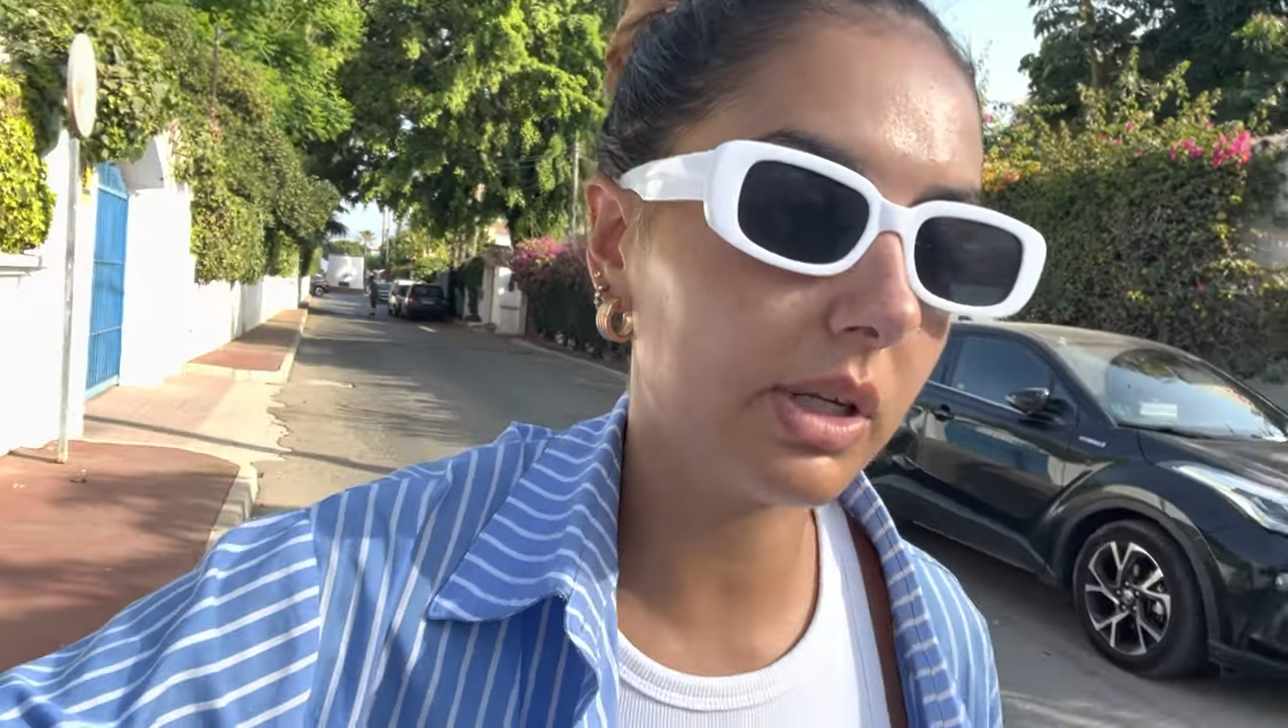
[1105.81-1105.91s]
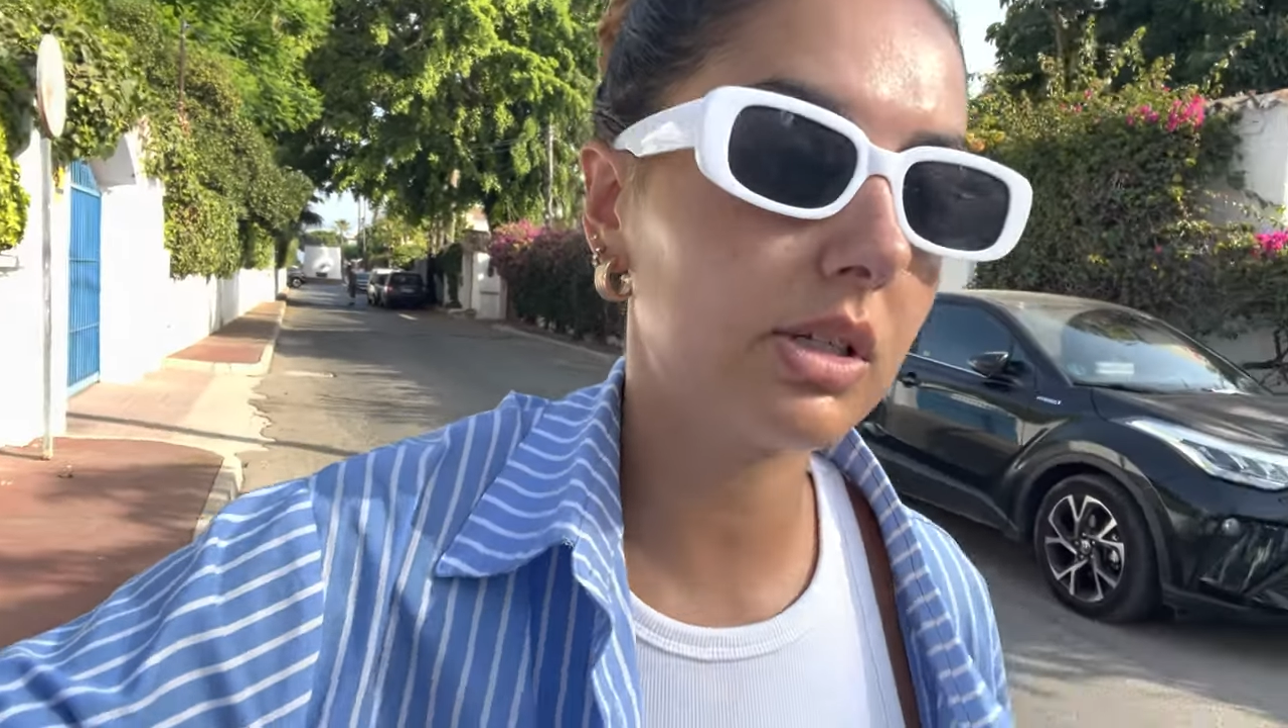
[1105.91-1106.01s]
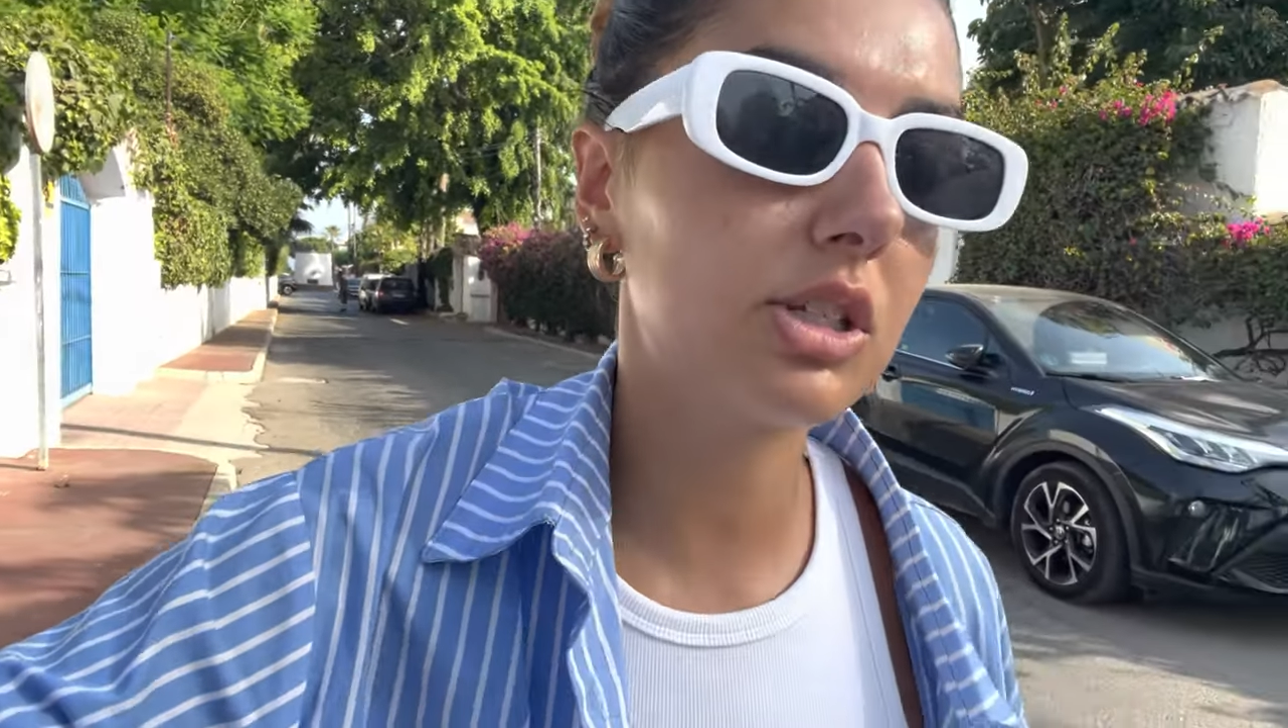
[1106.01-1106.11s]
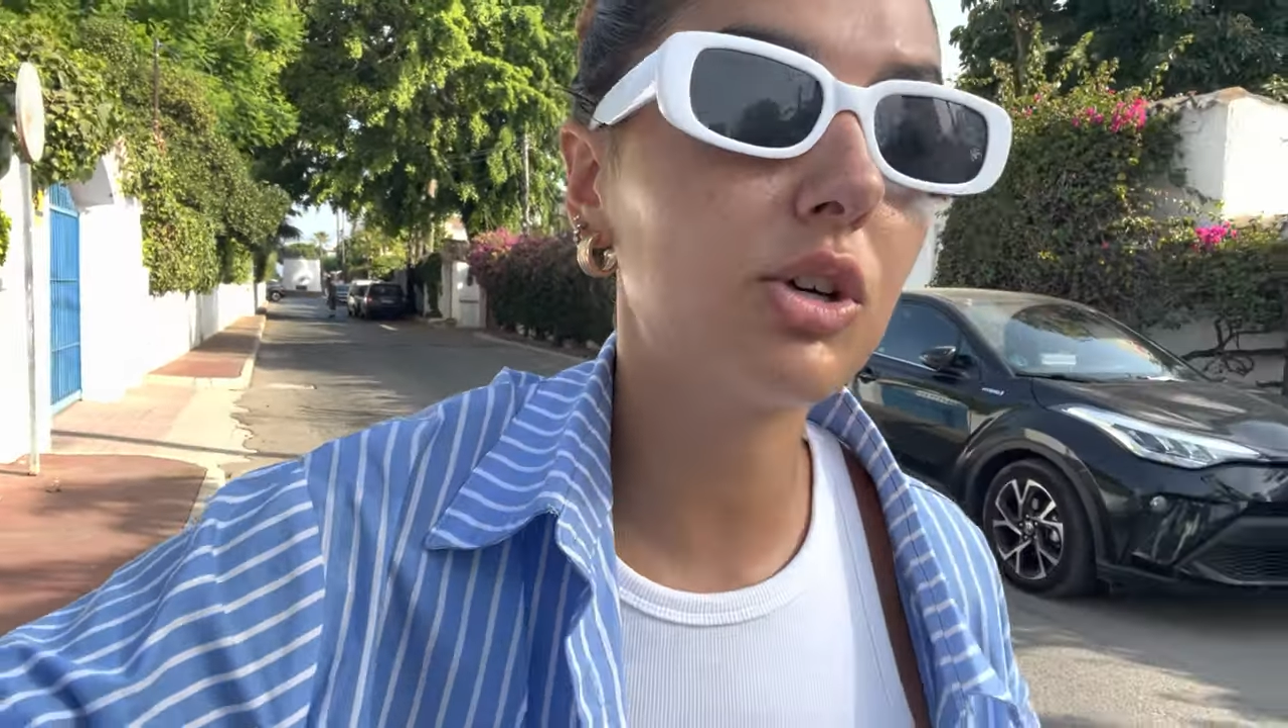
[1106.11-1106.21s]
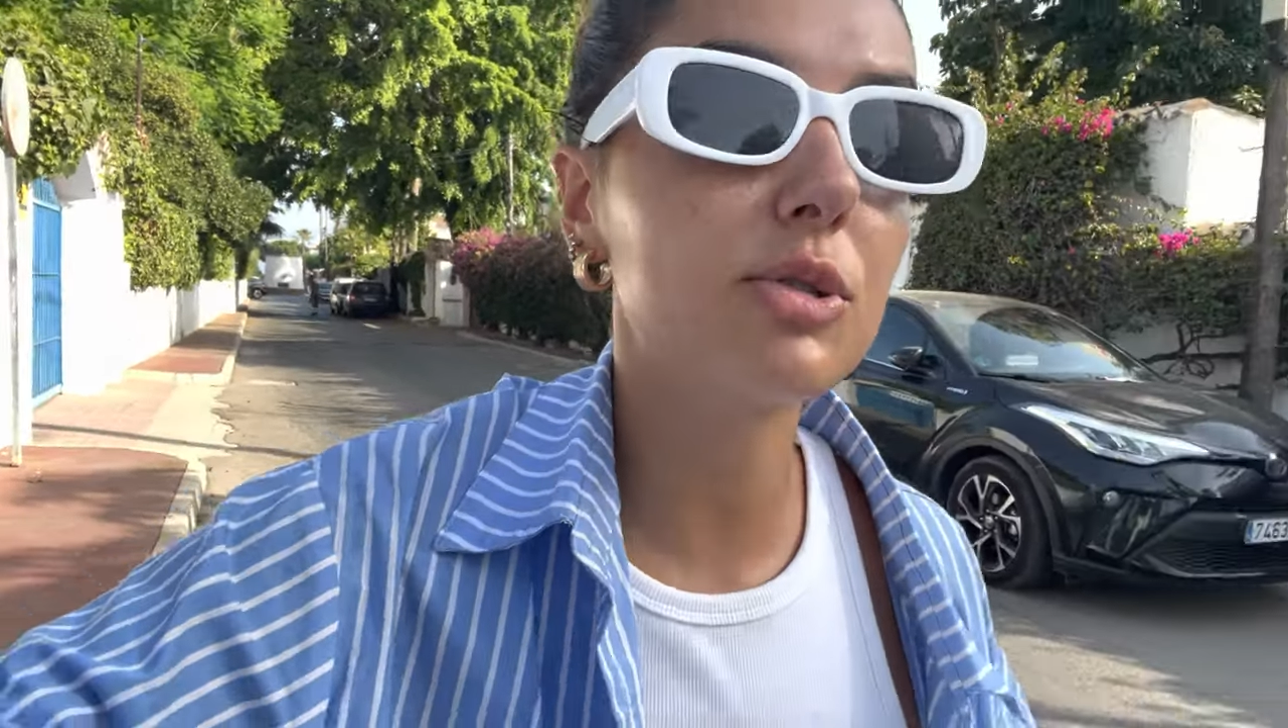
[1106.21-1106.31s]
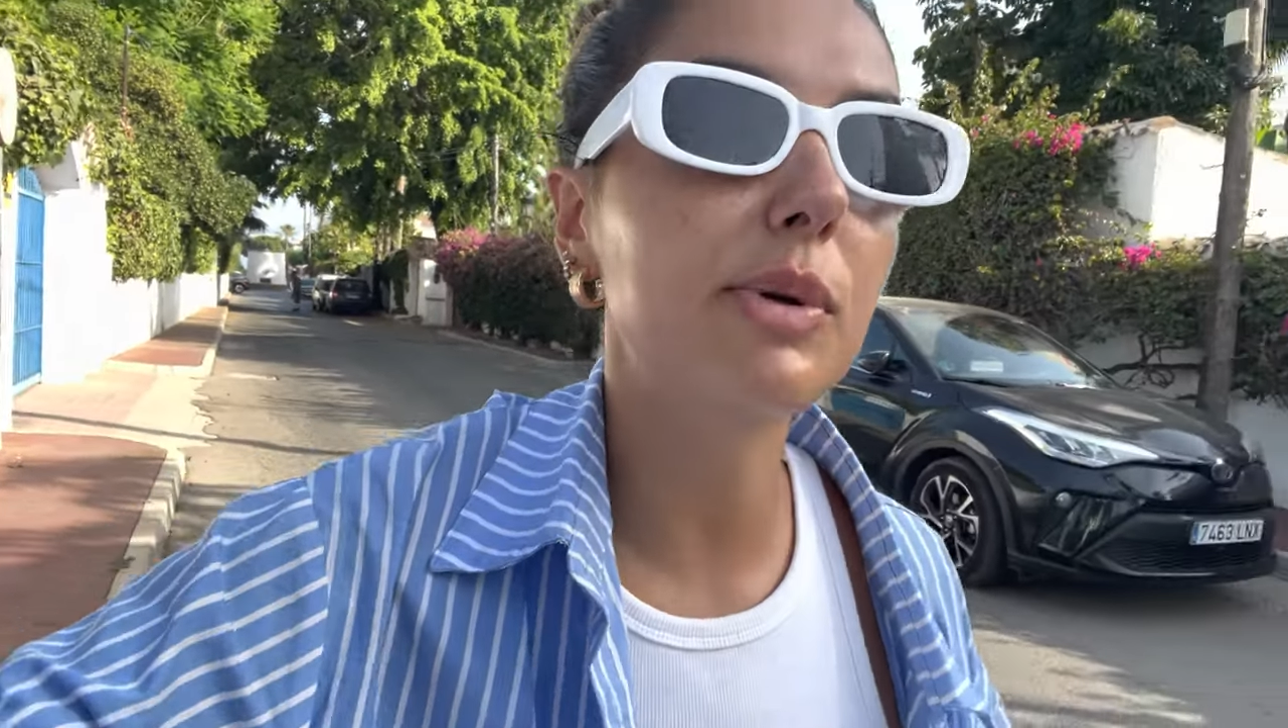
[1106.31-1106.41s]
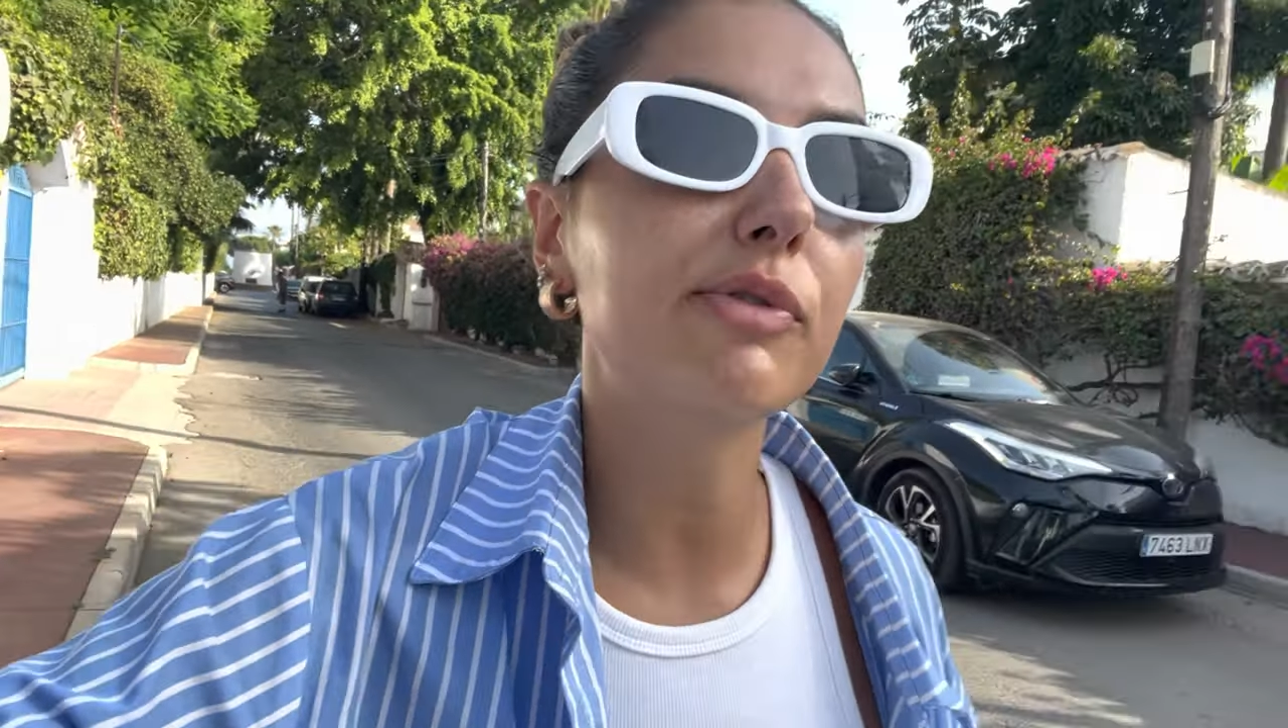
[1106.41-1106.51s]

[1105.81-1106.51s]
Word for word: "Excuse me,"